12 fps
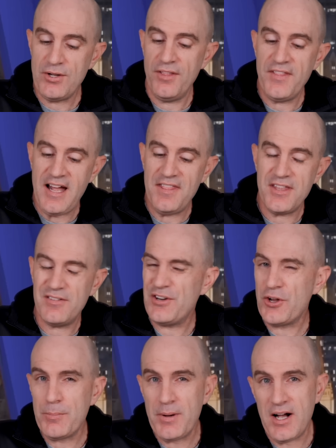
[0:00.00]
beyond that, there are
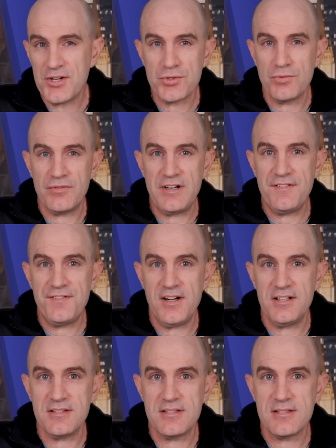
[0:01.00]
no partial
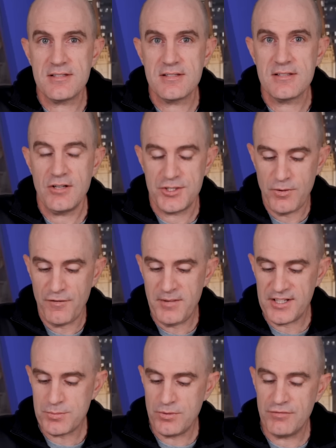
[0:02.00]
refunds. Your 12
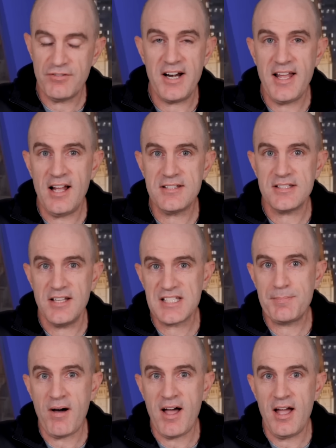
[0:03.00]
months will run out,
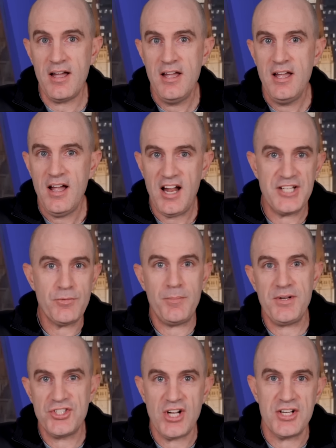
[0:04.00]
expire, and you
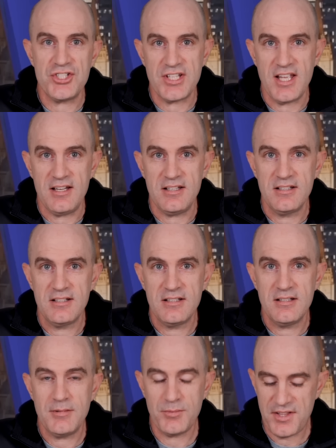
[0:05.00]
won't be charged again.
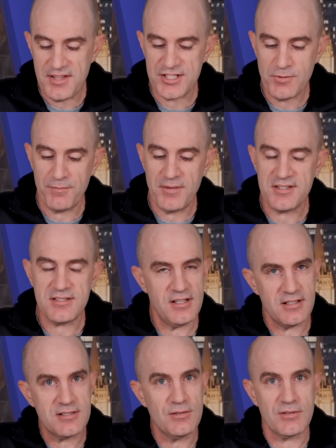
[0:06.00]
But within that 12 months,
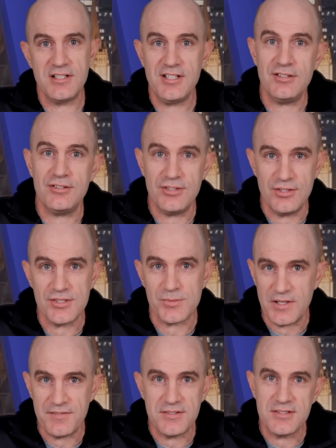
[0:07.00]
you can still continue to use
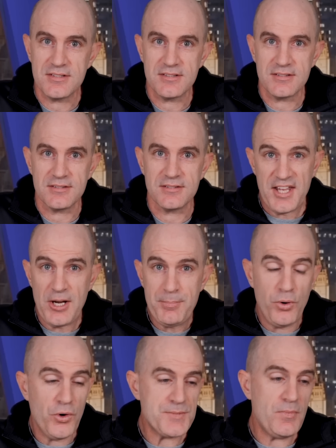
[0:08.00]
Zwift. Can I
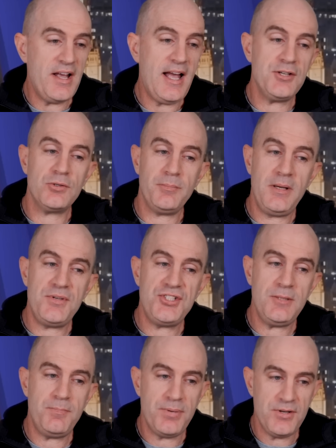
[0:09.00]
pause my annual
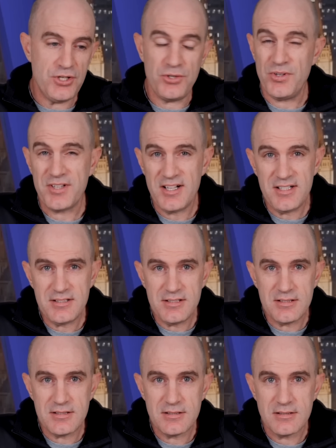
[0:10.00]
membership? No, you
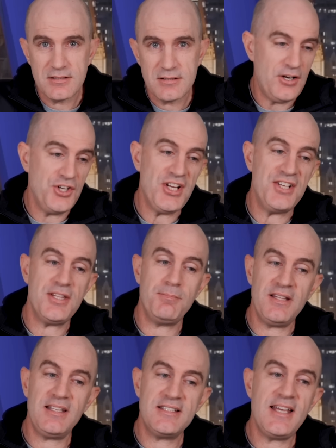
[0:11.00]
can't. Can I change the
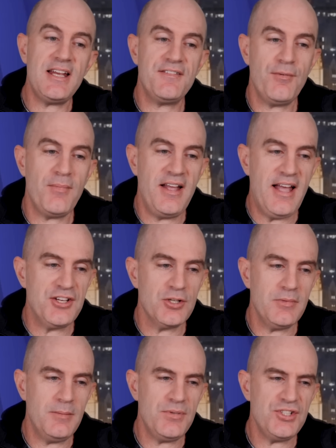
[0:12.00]
billing date for my
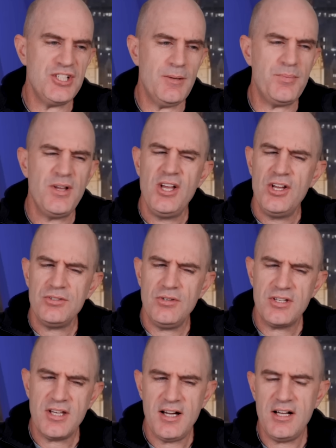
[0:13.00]
annual membership?
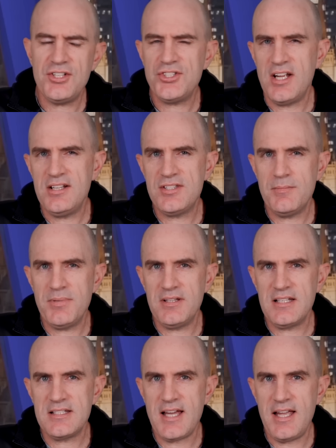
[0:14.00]
You can't change the
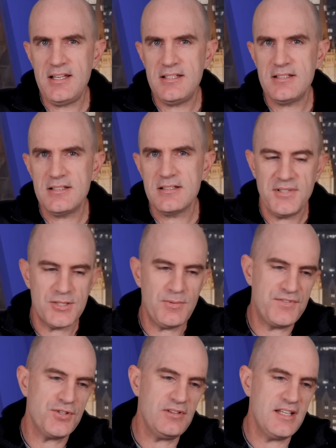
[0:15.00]
billing date, but
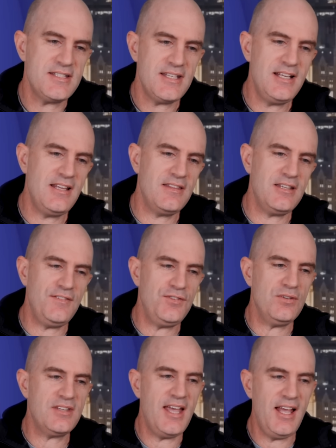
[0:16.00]
Zwift do list here that if
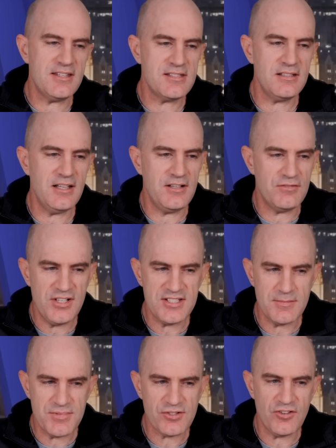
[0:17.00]
you cancel and
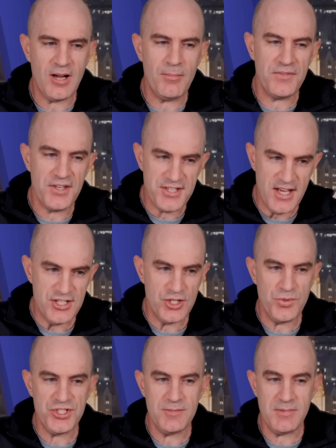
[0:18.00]
resubscribe on the day
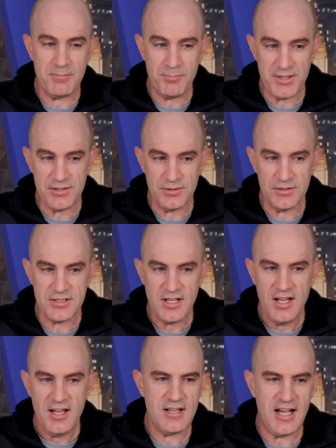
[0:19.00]
you wish to be billed,
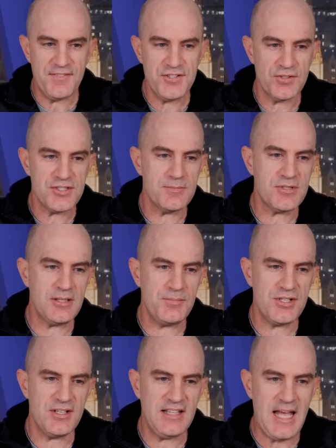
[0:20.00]
after your
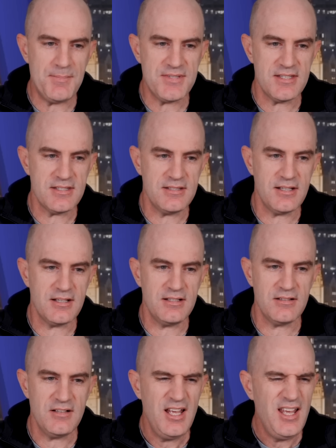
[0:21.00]
subscription lapses, you
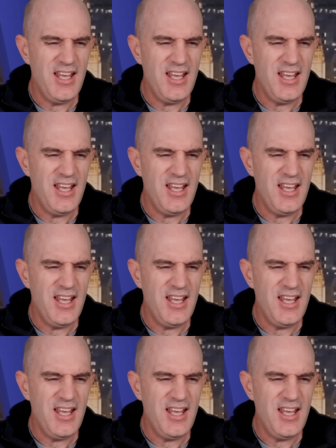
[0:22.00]
can do,